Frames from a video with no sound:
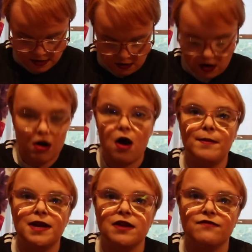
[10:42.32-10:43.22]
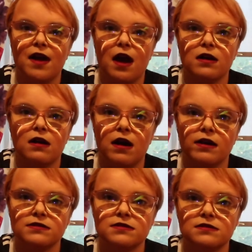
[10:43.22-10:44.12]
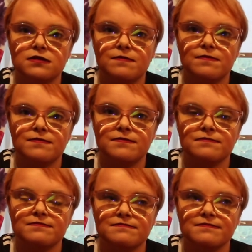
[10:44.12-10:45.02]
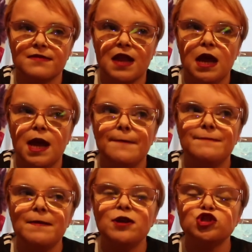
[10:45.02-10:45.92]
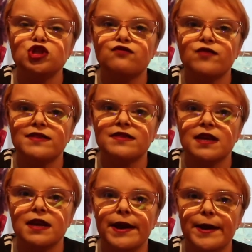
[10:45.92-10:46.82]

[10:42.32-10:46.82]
I can't believe that, guys. Maybe I should have read the